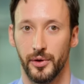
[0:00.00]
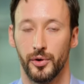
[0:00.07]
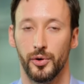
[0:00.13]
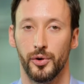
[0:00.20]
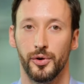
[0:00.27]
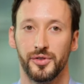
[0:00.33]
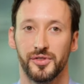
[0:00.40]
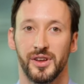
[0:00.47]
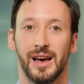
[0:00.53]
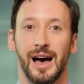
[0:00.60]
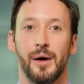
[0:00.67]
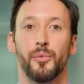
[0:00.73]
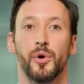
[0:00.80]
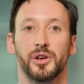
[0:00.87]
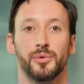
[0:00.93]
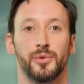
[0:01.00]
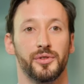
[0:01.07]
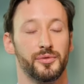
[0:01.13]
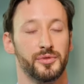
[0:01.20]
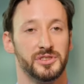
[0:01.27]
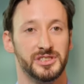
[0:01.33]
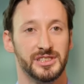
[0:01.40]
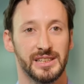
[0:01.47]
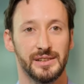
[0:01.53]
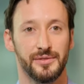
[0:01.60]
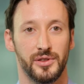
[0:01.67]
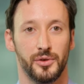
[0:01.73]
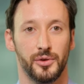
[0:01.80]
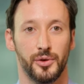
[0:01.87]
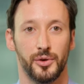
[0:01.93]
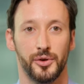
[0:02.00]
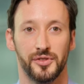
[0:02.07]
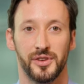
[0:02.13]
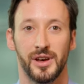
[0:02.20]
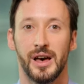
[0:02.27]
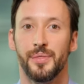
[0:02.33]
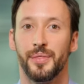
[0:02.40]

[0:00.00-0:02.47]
course and what you want to achieve in your course.